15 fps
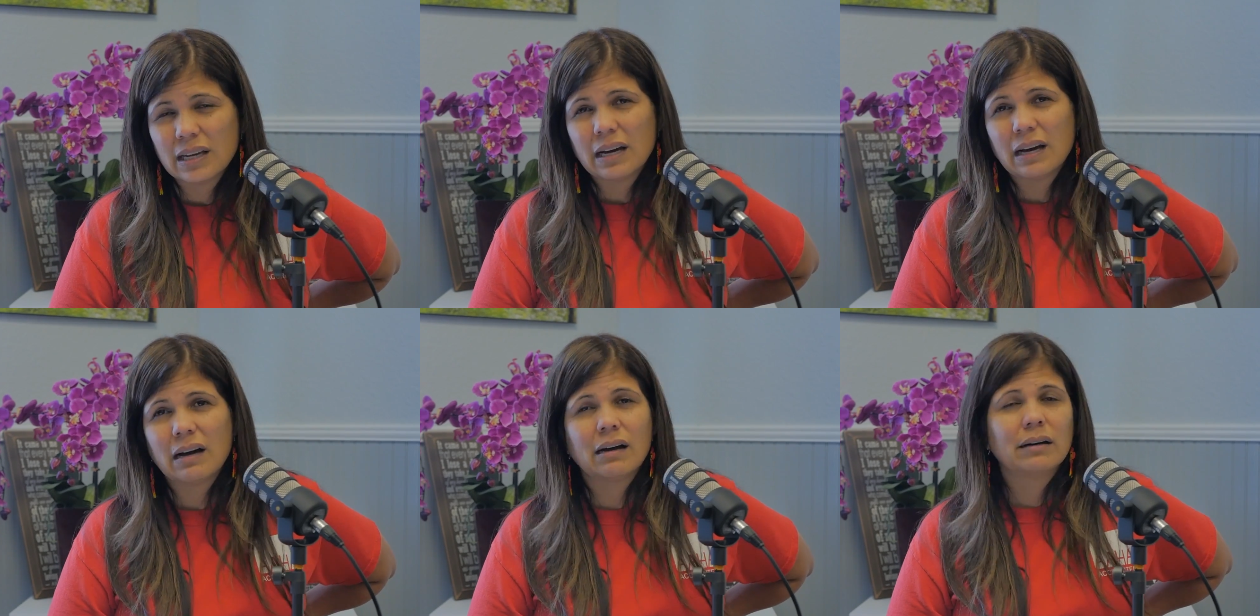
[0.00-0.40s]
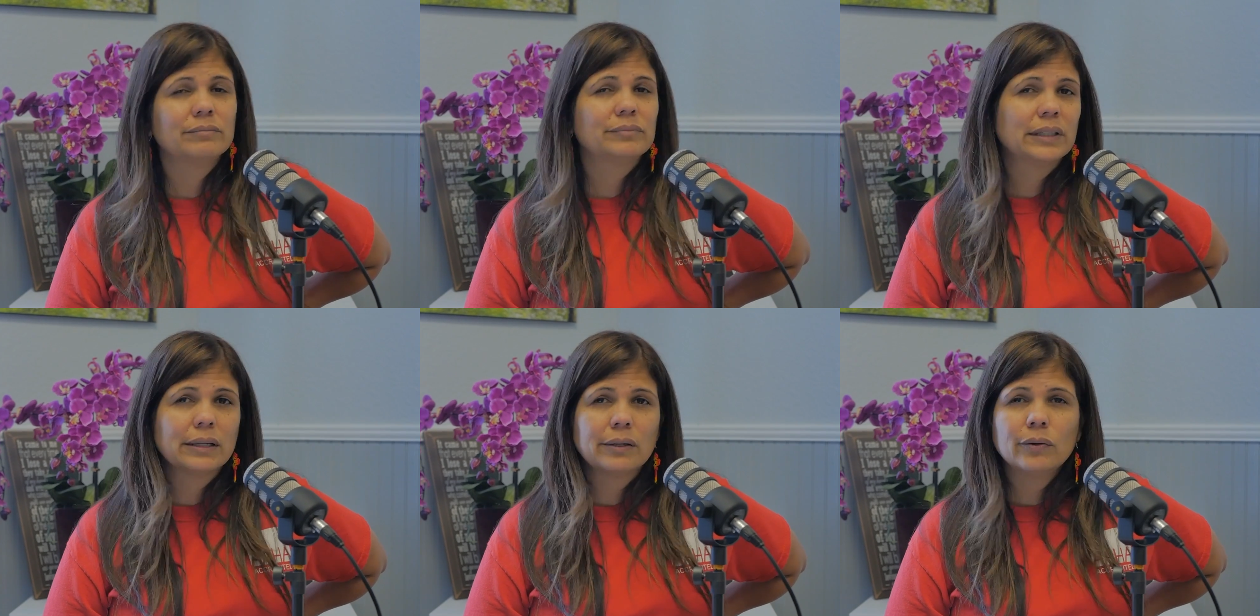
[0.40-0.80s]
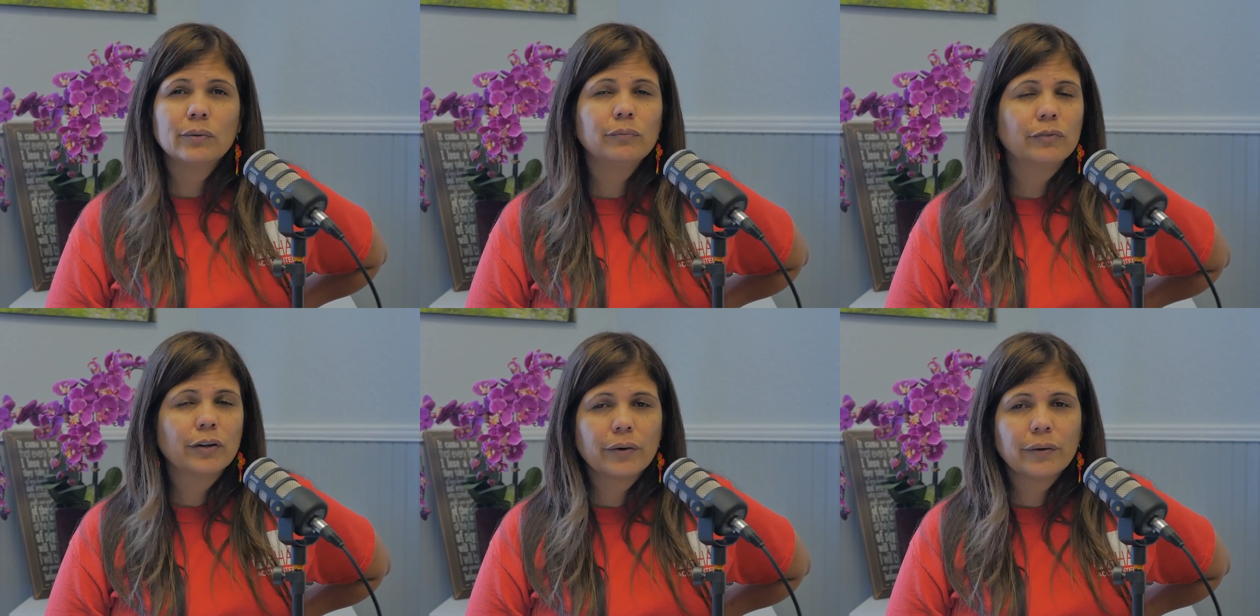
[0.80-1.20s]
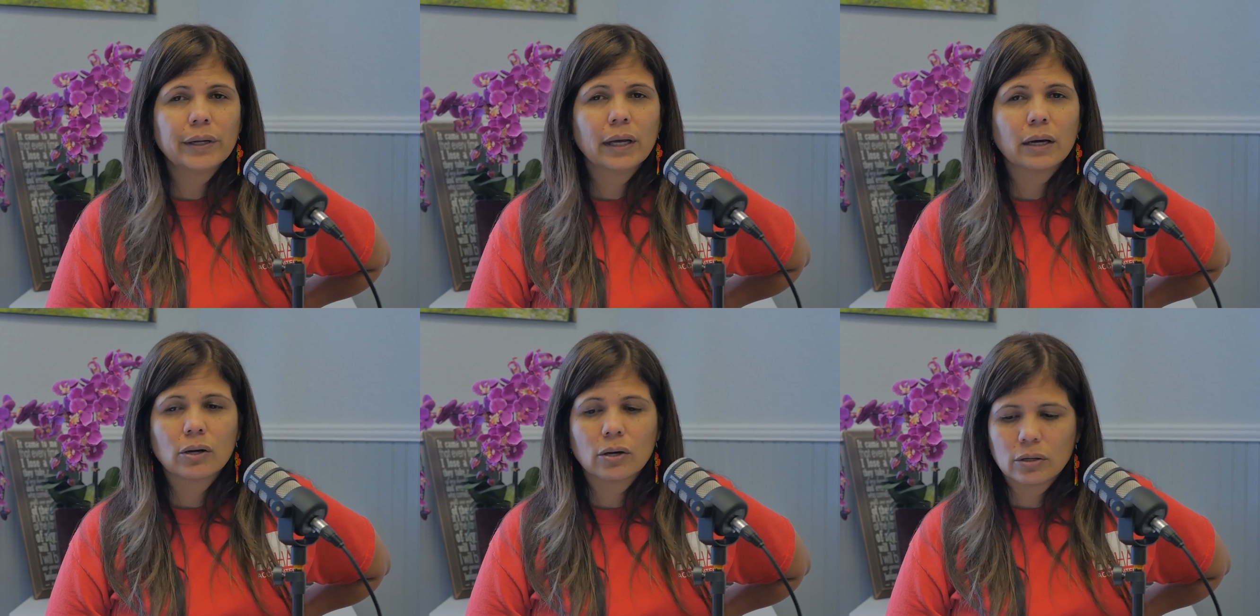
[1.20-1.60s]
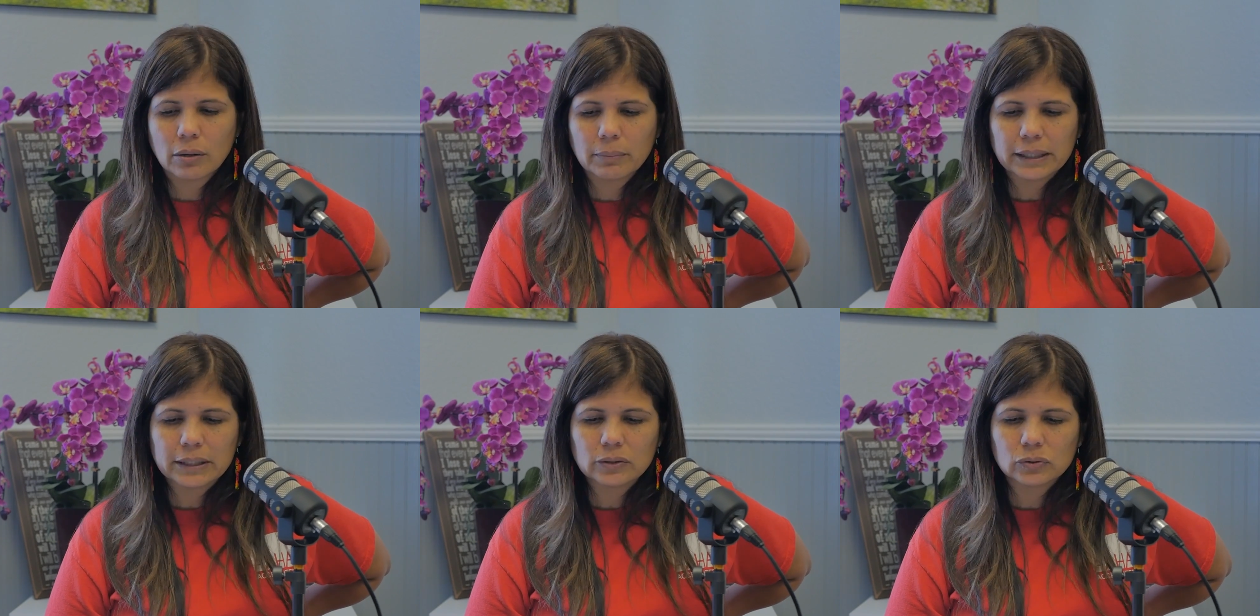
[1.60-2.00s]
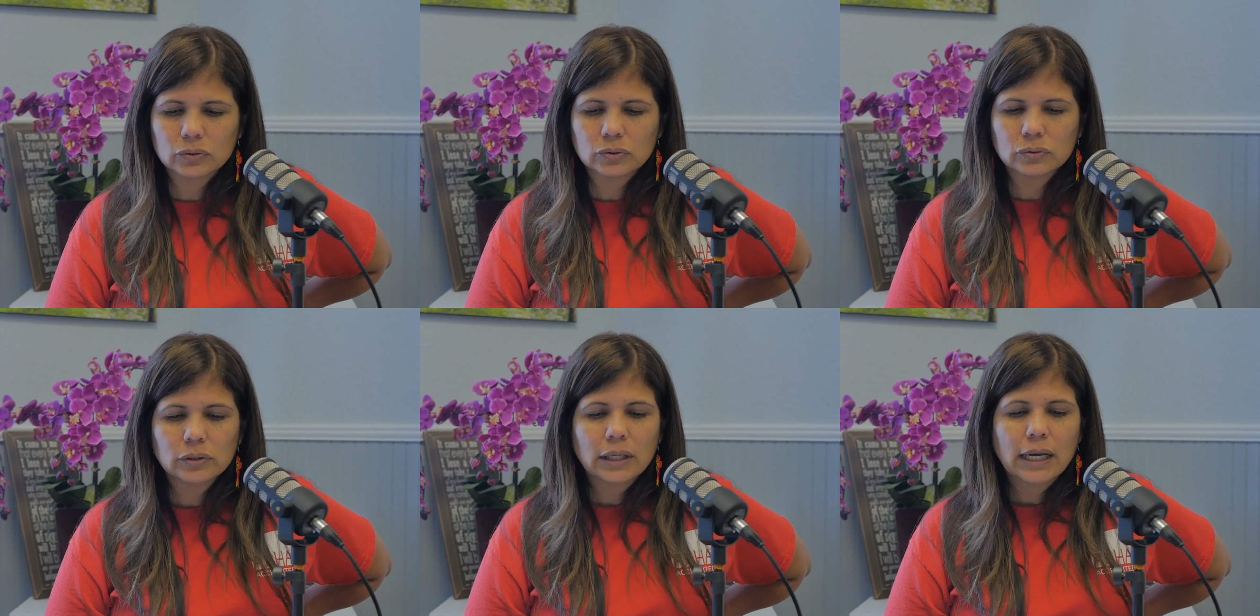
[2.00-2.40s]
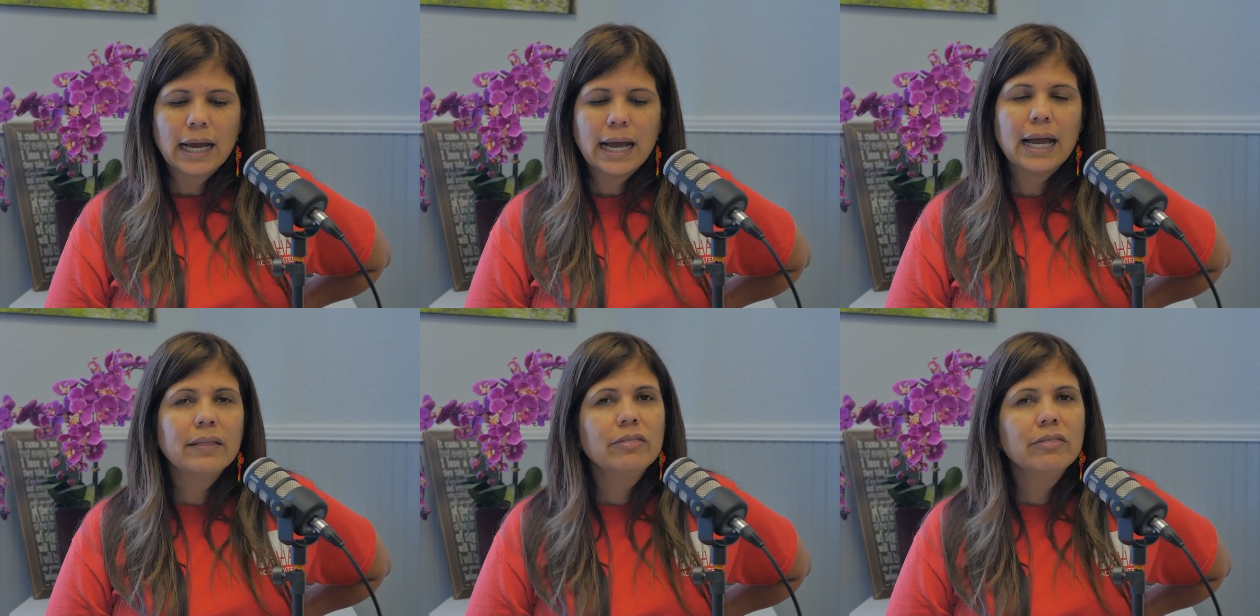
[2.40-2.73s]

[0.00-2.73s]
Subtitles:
They're very economical, and